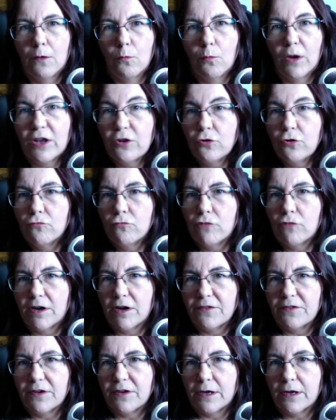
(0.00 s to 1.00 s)
When you're
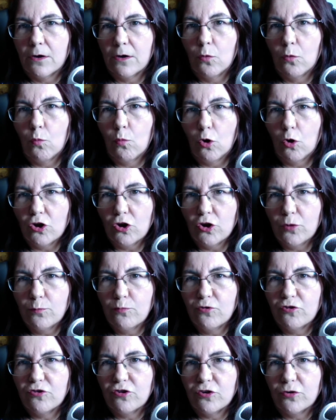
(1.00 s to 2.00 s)
writing, what you
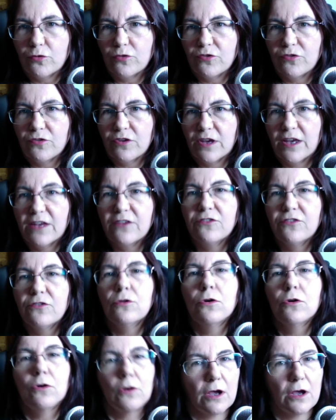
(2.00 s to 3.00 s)
produce is
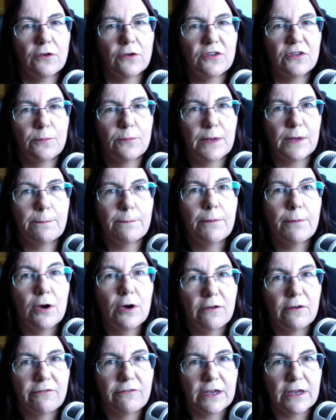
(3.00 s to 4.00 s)
not going to be
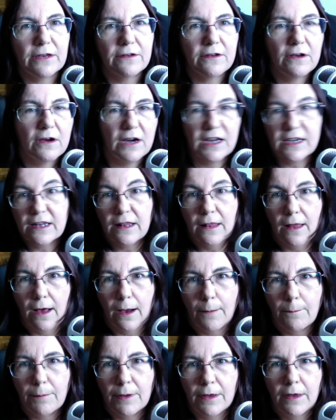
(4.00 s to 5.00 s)
perfect. Huddle
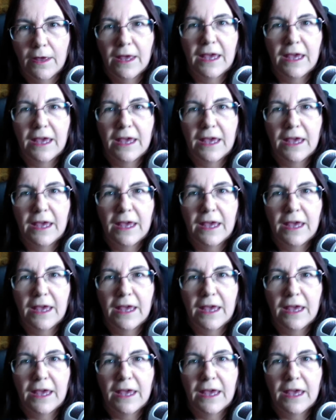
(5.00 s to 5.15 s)
up.